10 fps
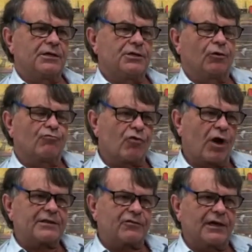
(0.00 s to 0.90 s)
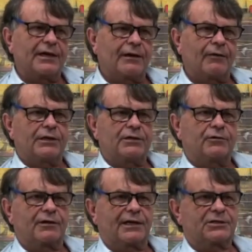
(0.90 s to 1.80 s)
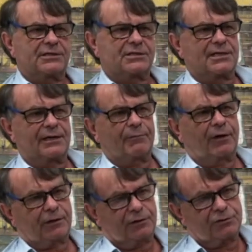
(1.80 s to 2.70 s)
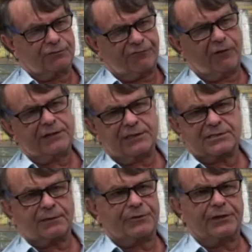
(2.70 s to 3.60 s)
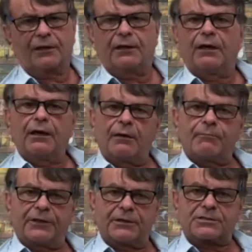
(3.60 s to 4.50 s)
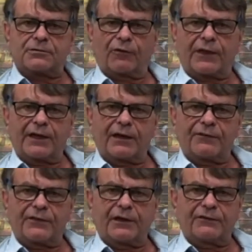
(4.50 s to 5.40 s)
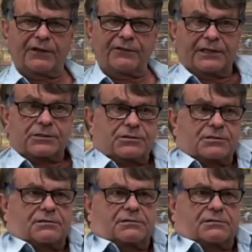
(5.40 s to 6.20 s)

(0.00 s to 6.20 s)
You're right there when you can actually say, my God, you're finding something personal there. And that's